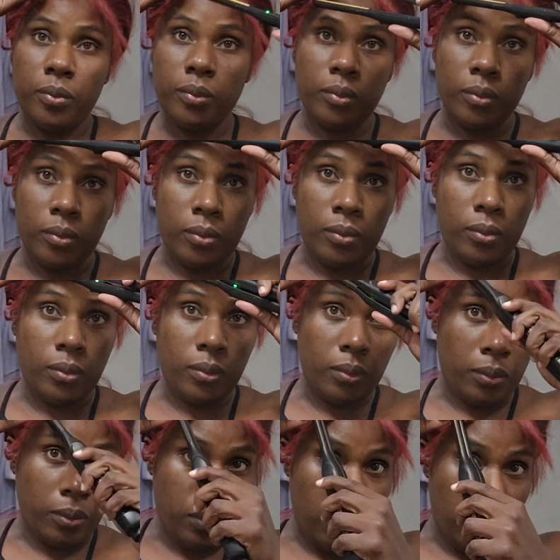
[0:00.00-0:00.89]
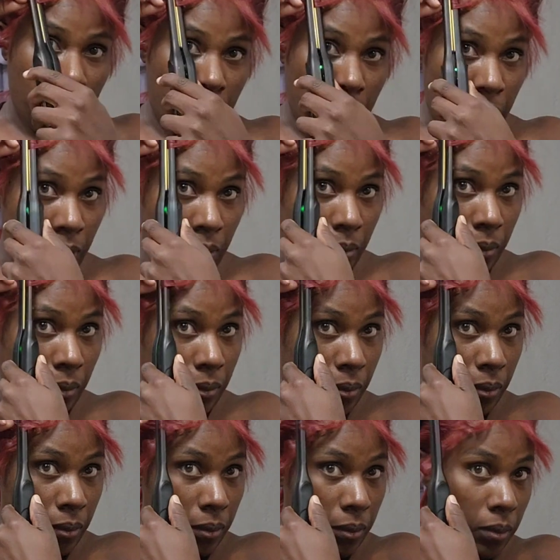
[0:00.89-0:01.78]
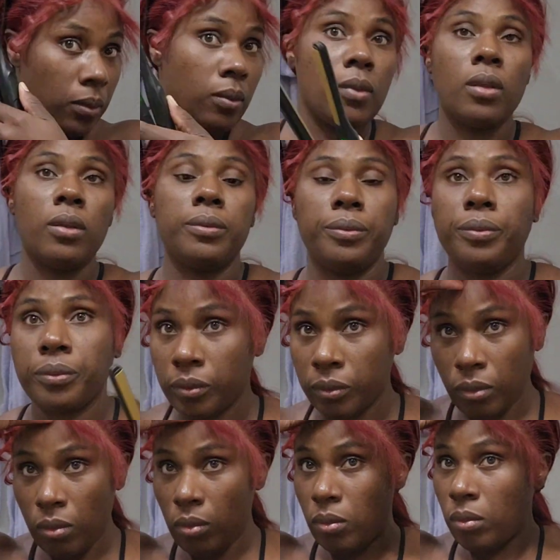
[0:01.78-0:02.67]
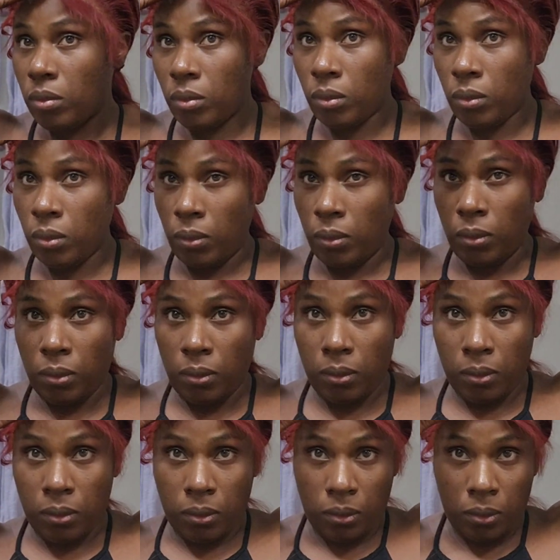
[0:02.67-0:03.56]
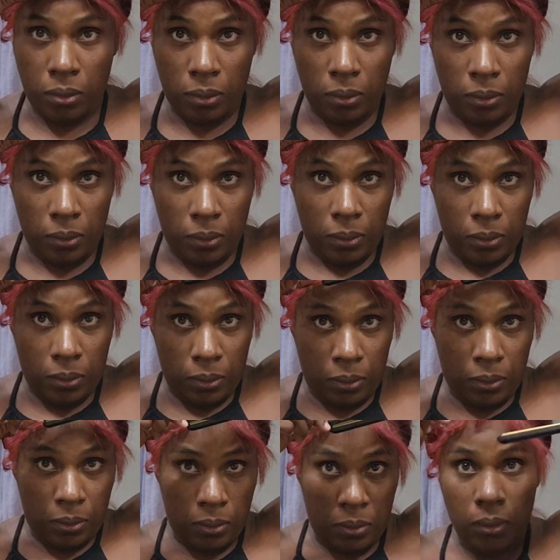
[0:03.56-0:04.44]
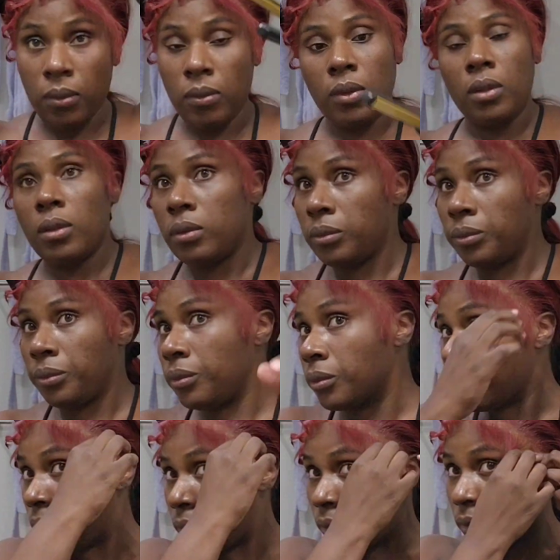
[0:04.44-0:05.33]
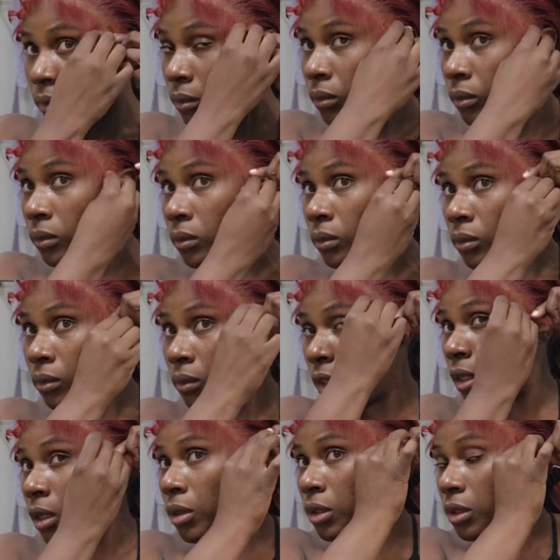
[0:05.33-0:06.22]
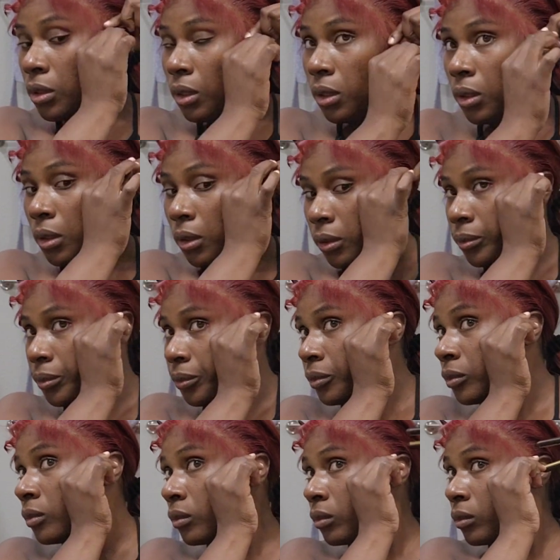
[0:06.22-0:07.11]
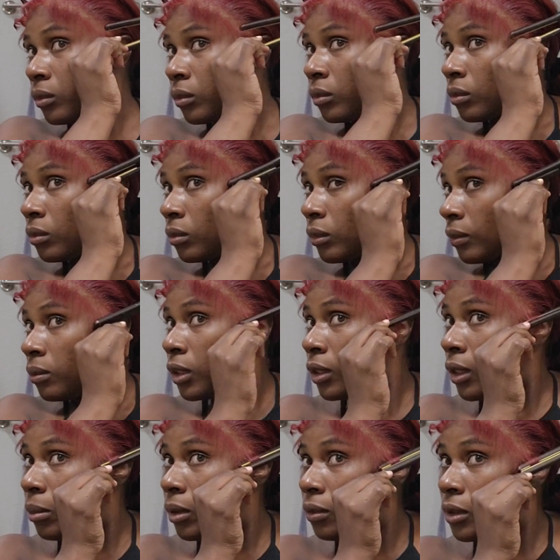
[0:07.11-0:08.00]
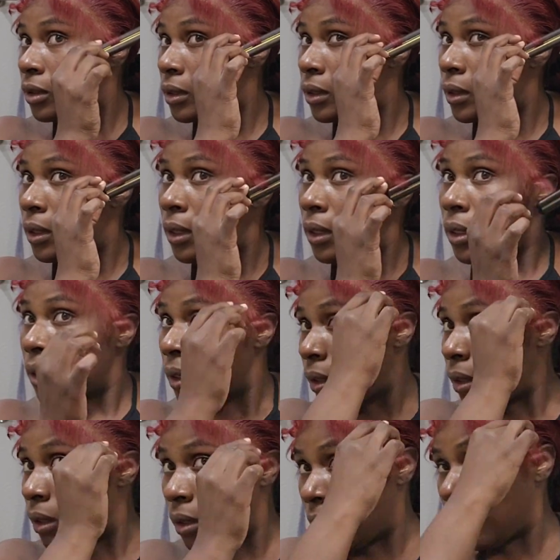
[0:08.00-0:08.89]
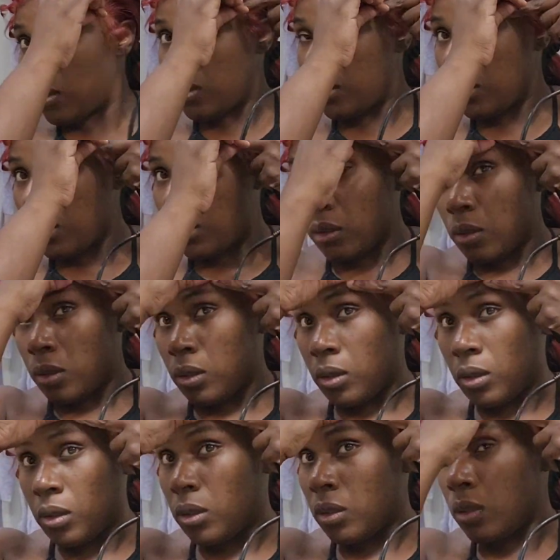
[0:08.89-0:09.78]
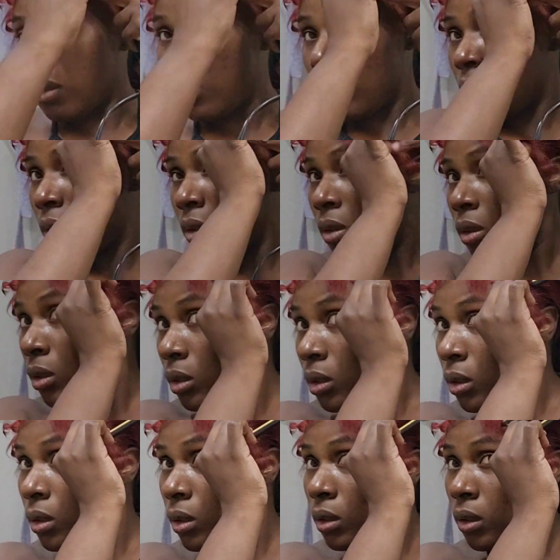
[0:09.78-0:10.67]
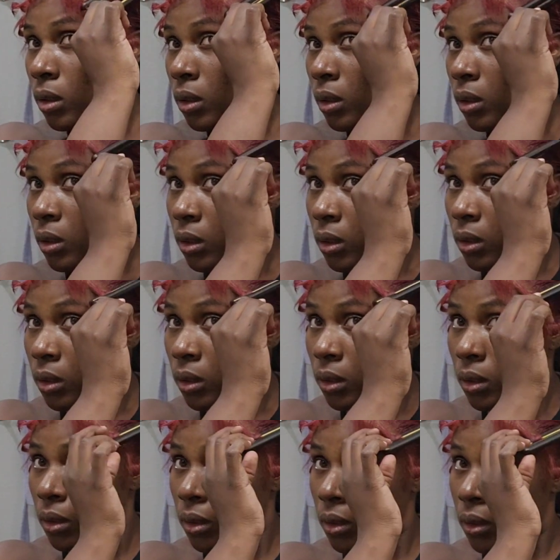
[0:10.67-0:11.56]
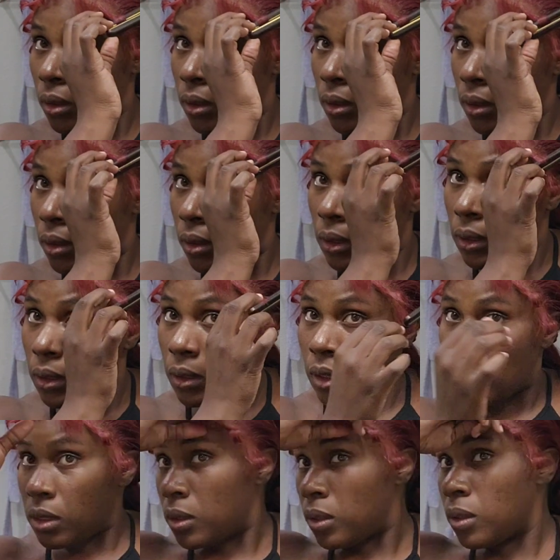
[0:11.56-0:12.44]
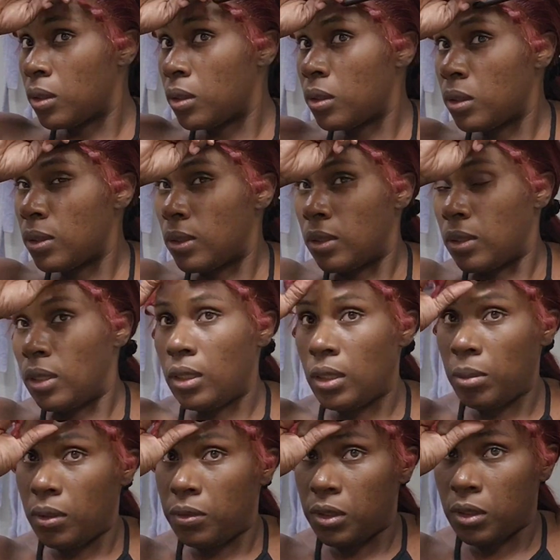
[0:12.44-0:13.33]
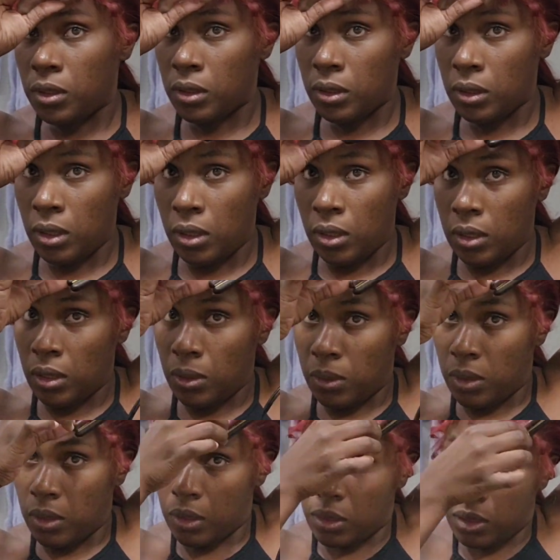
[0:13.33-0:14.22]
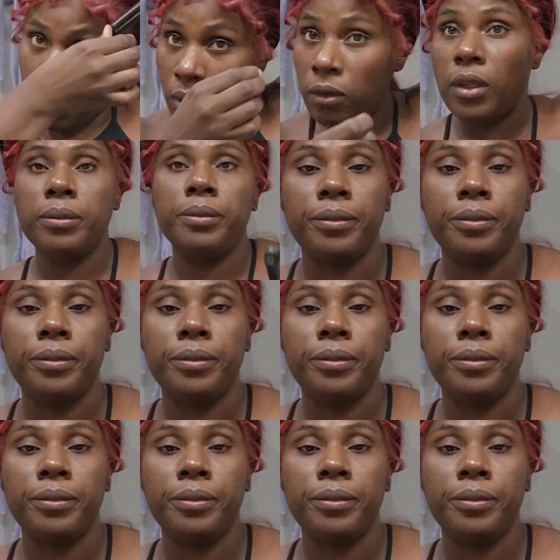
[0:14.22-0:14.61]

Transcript: It's the small curling irons from Kiss that I curl the edges with. So instead of me flipping them backwards, because I noticed like after a while, when you curl them upward, they start to stick up. And I don't like that, so